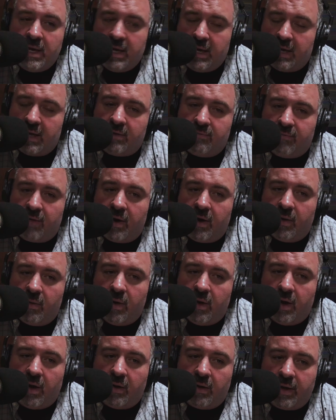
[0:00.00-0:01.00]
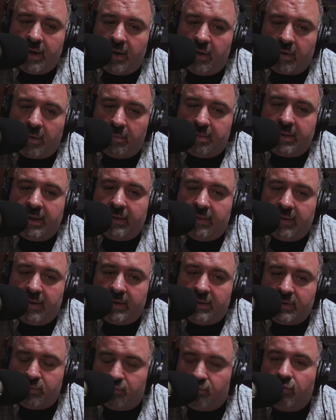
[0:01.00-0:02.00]
it could very well you know
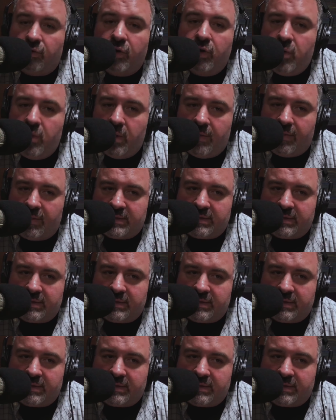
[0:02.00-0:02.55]
completely ruin the